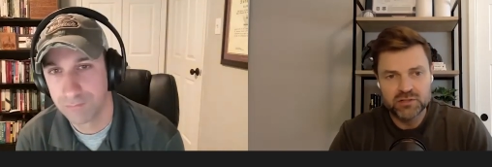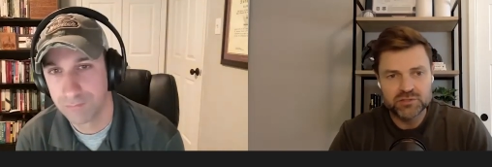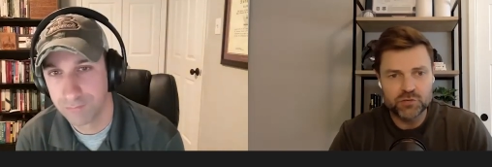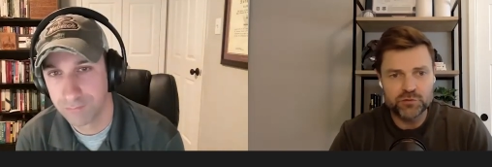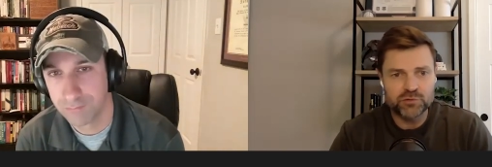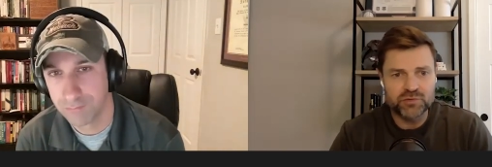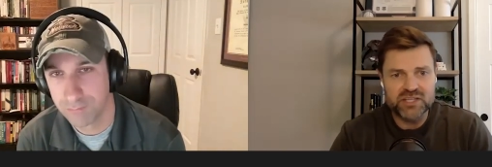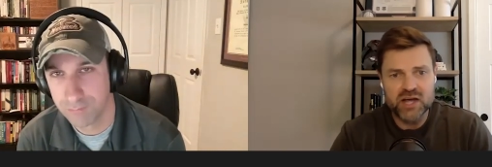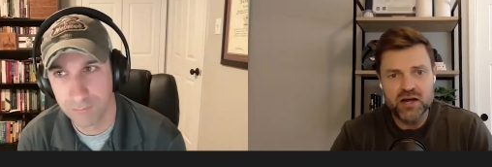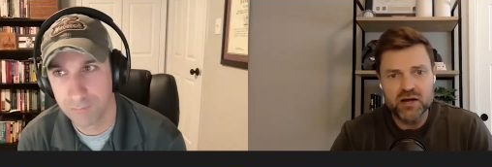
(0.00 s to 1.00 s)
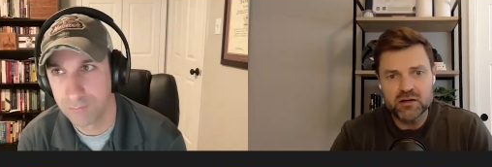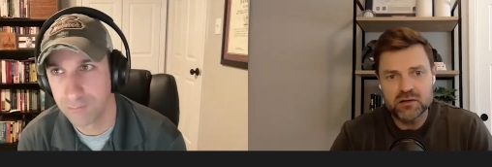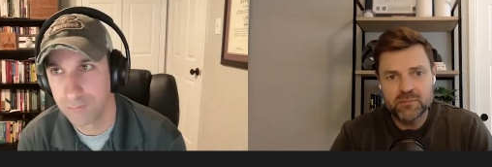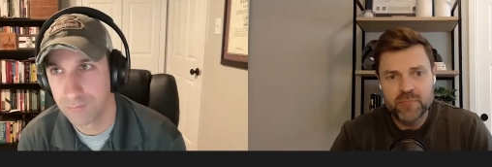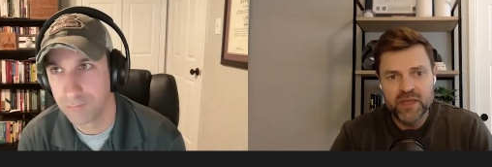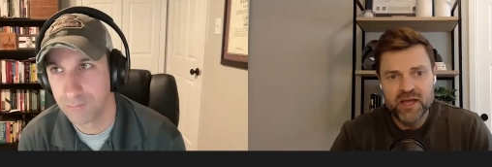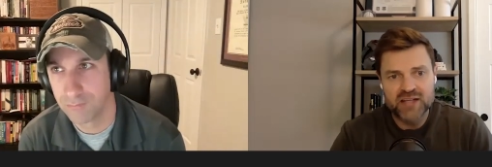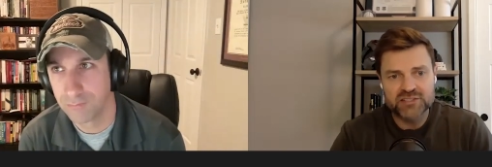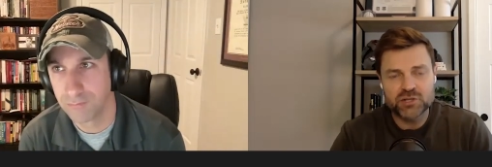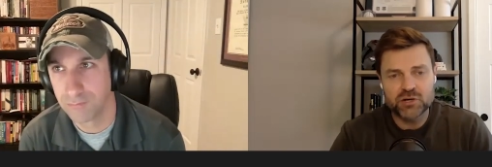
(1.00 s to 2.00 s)
Speaker 1: So if you can retire
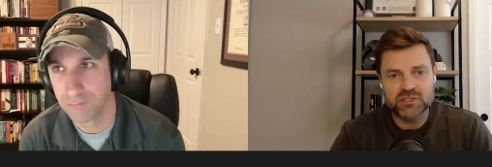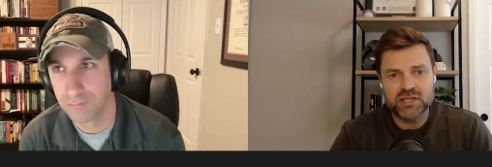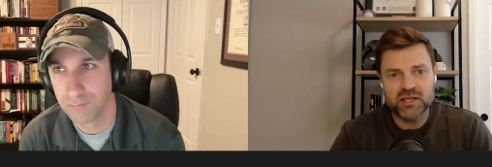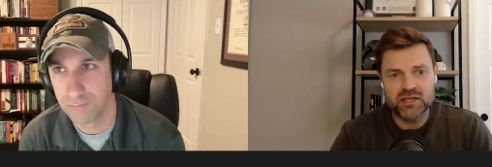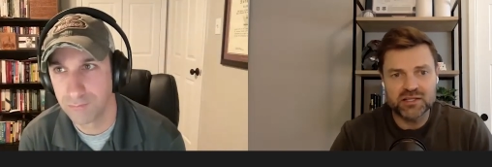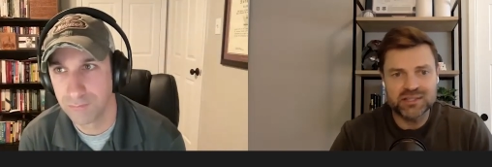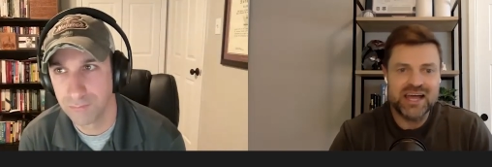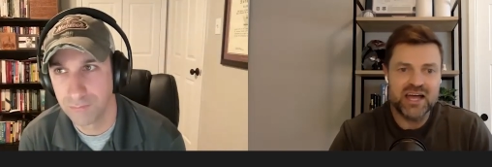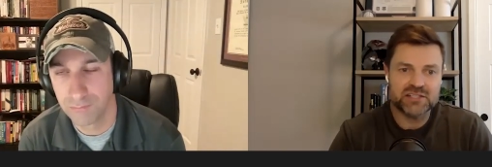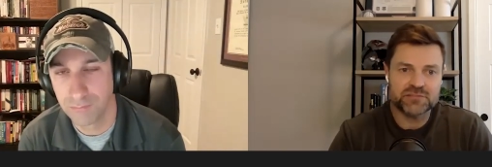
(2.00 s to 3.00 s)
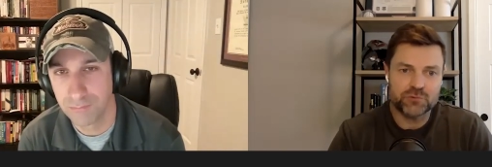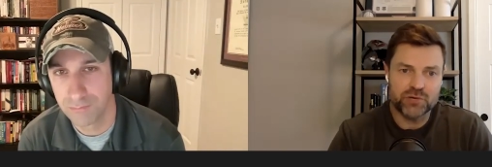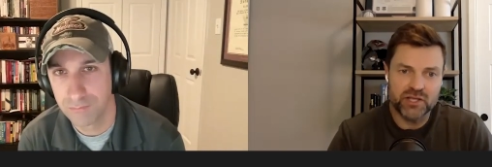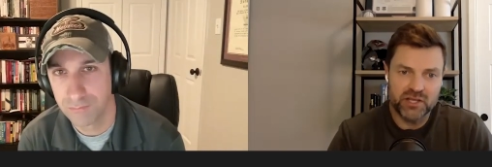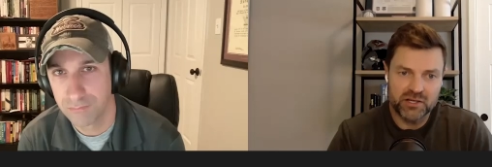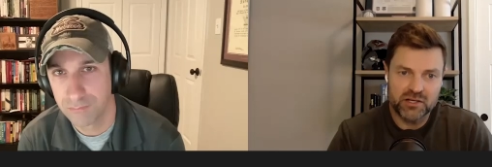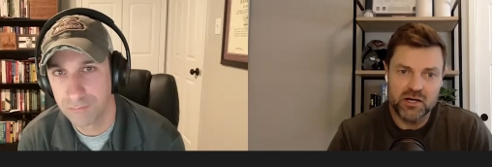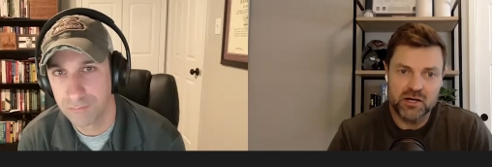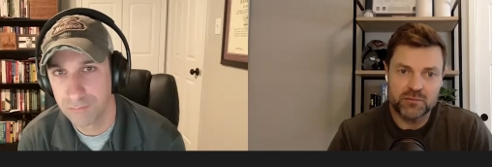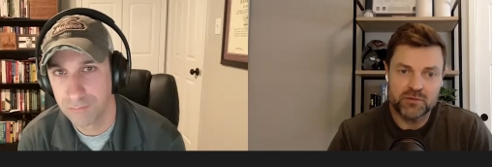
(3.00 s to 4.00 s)
and start taking tax-free
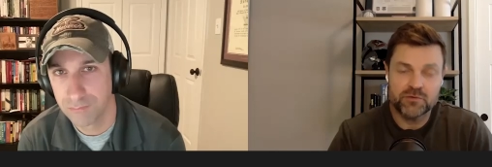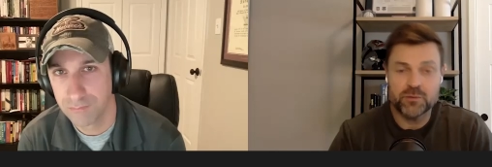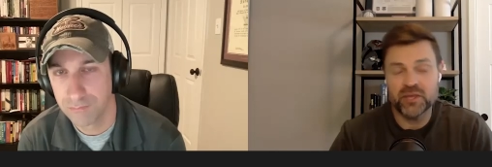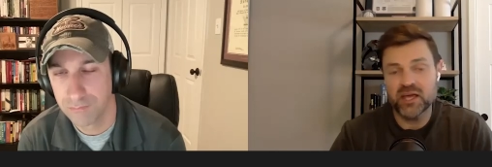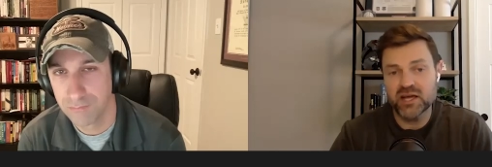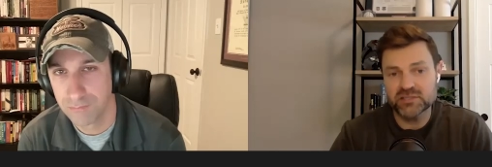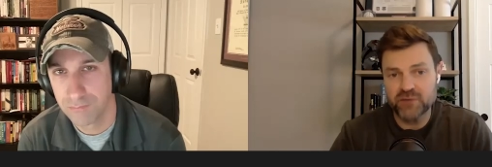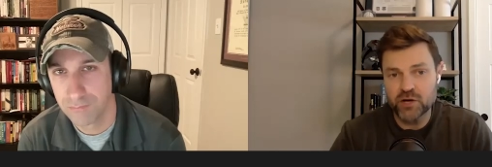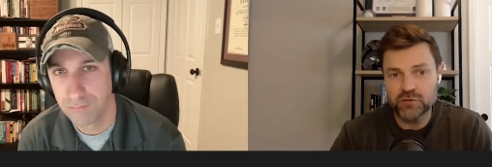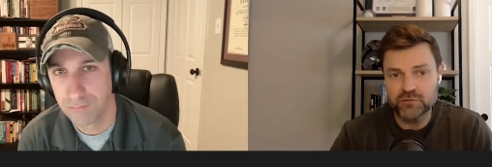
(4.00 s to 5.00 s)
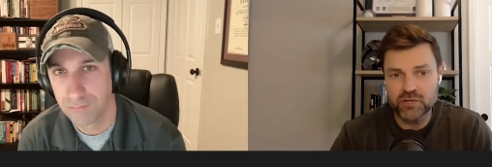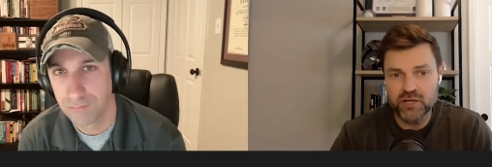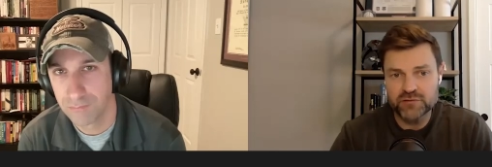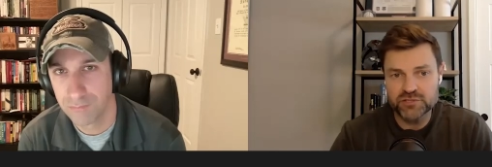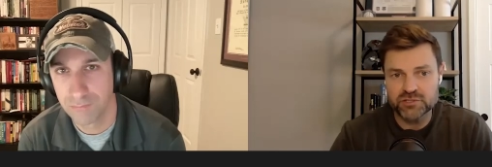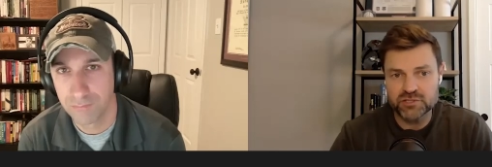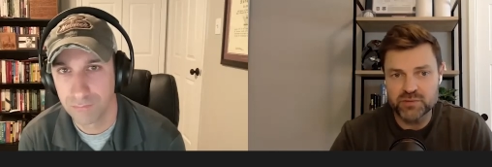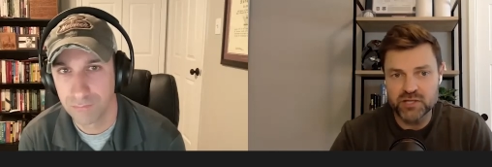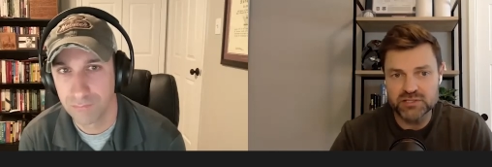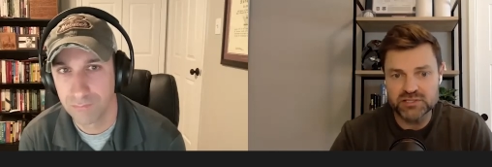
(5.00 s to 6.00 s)
income from the cash value of your life insurance
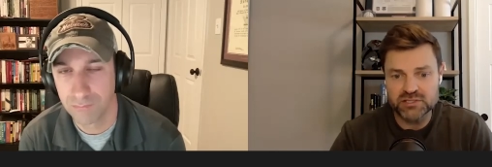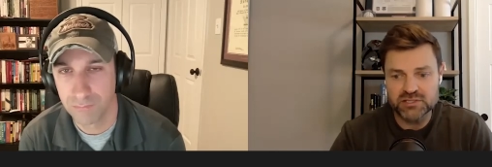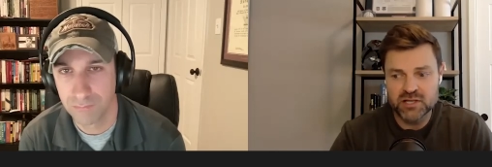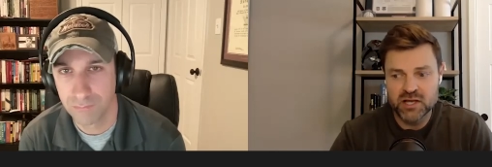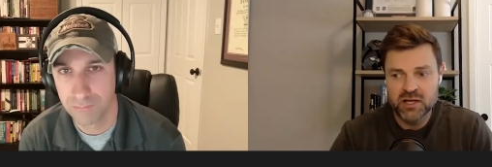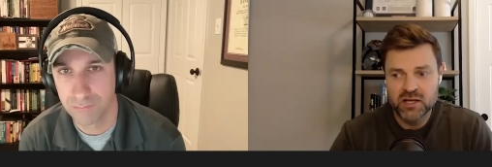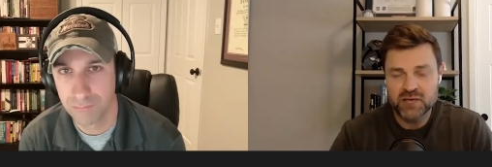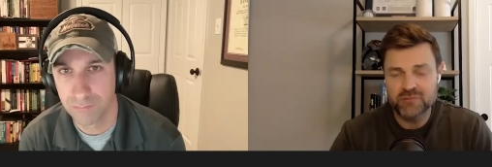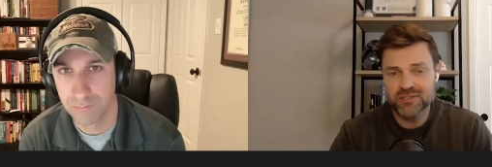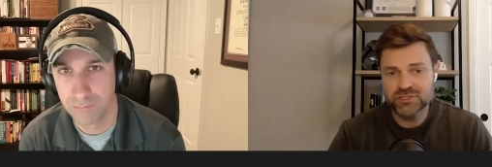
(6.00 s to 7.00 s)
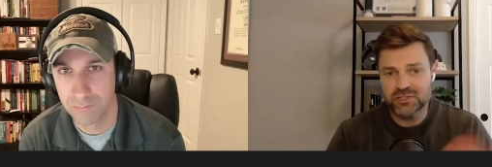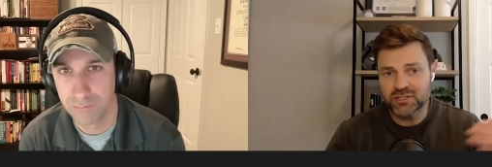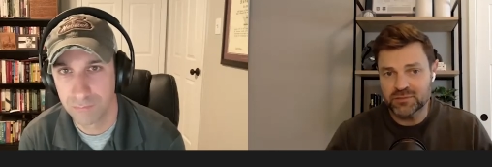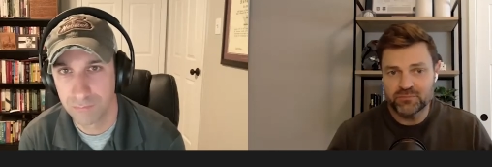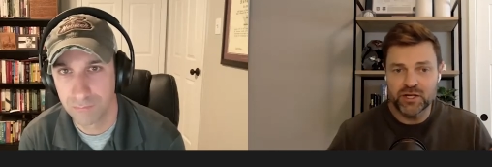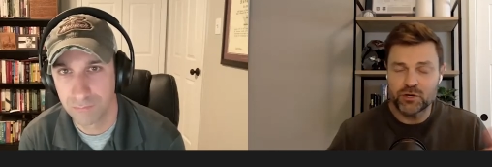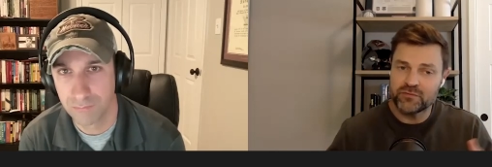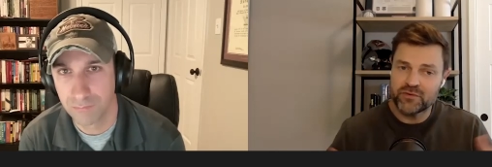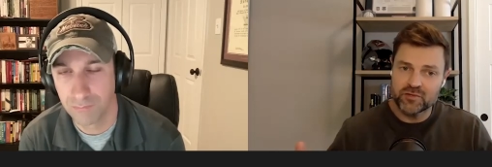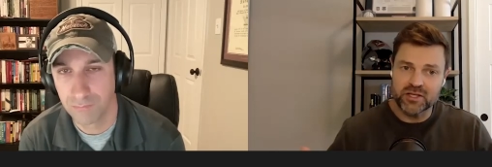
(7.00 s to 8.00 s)
policies, eventually, you know, if
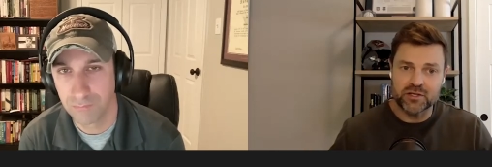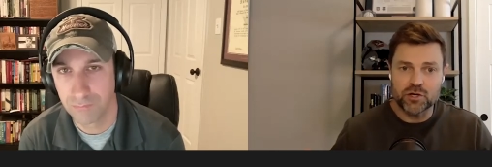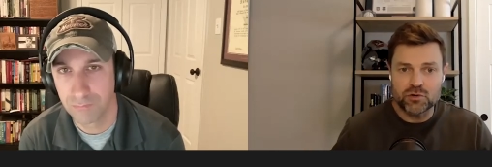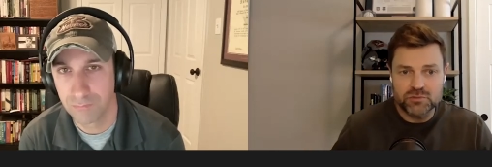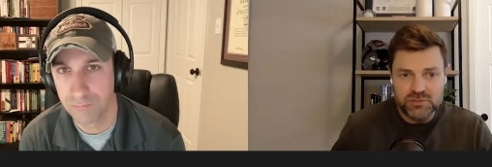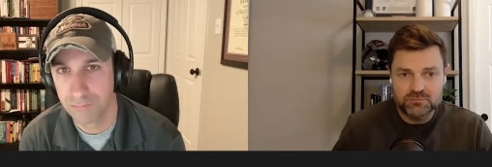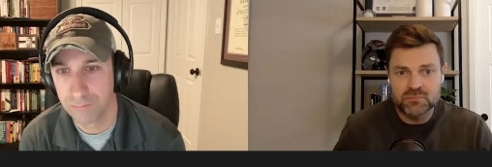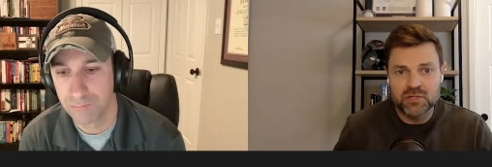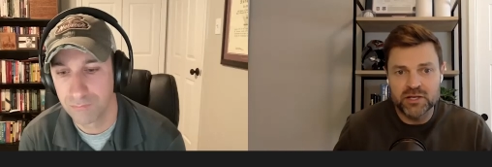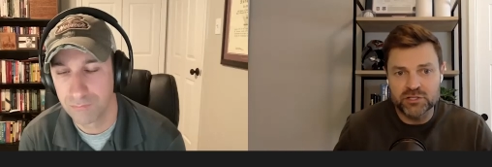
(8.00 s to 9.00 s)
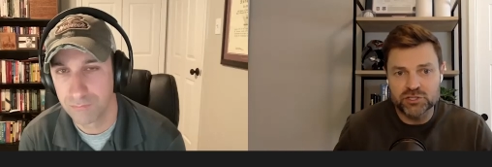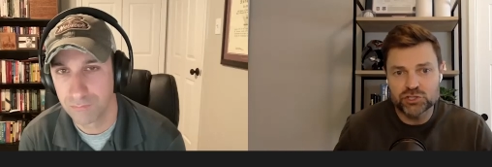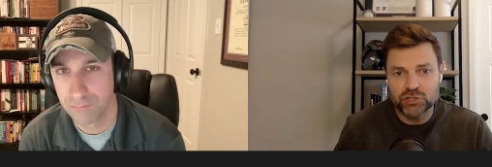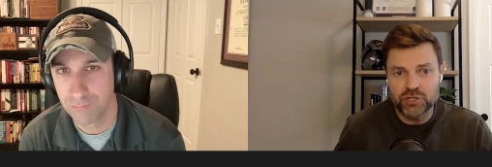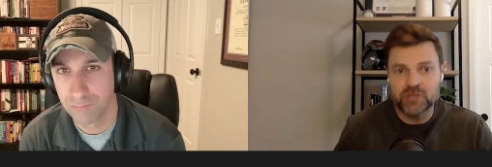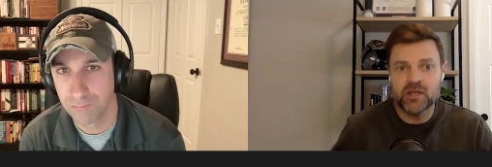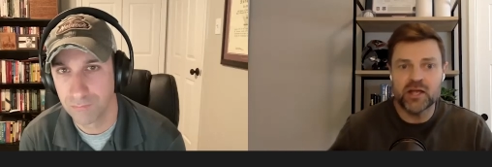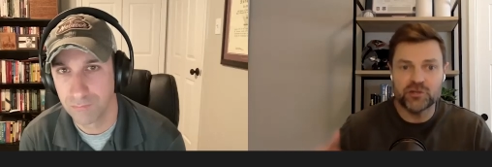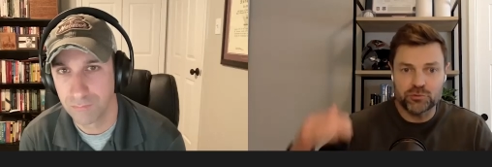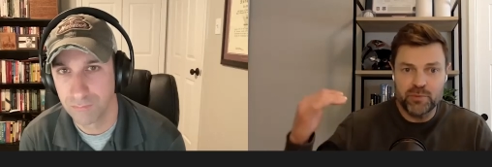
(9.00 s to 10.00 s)
everything goes like it should
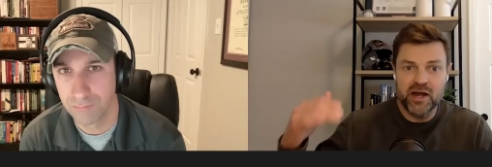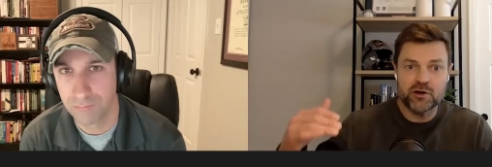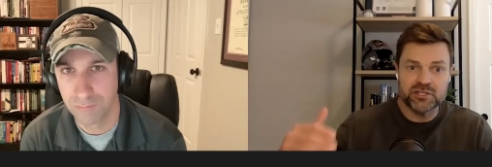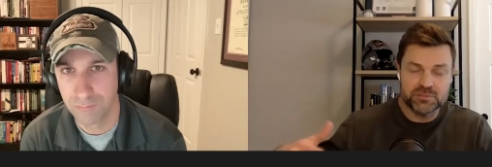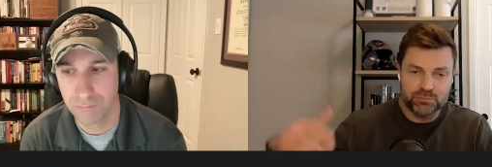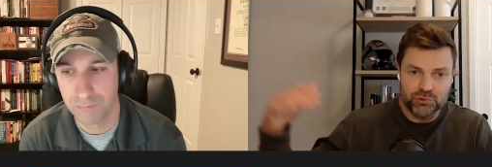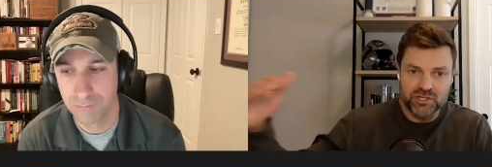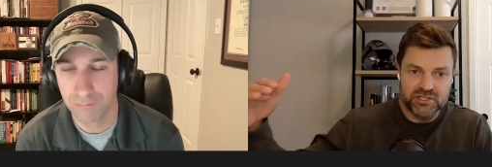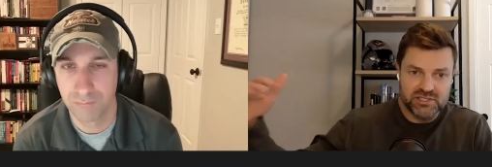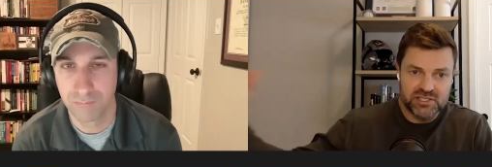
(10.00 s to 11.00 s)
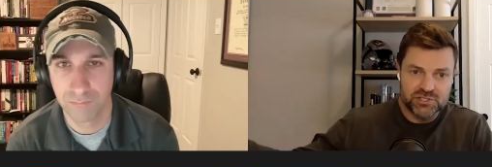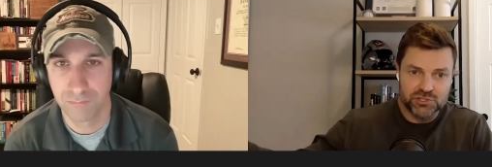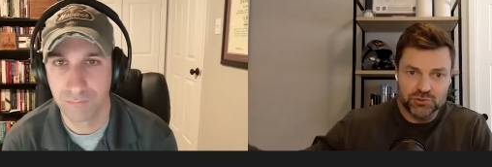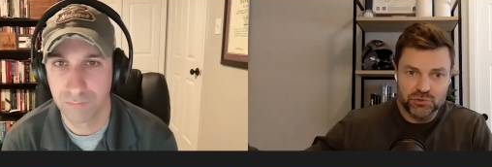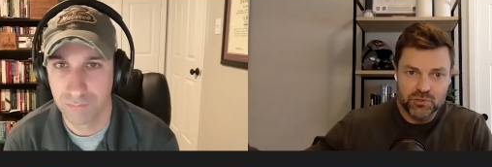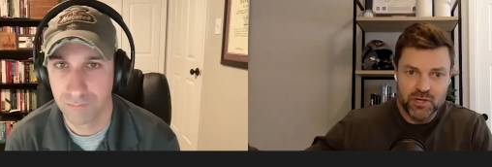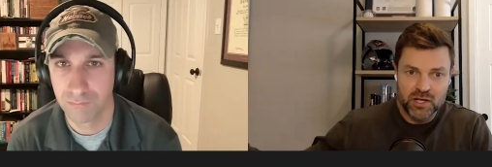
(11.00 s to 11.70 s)
and your parents predecease you,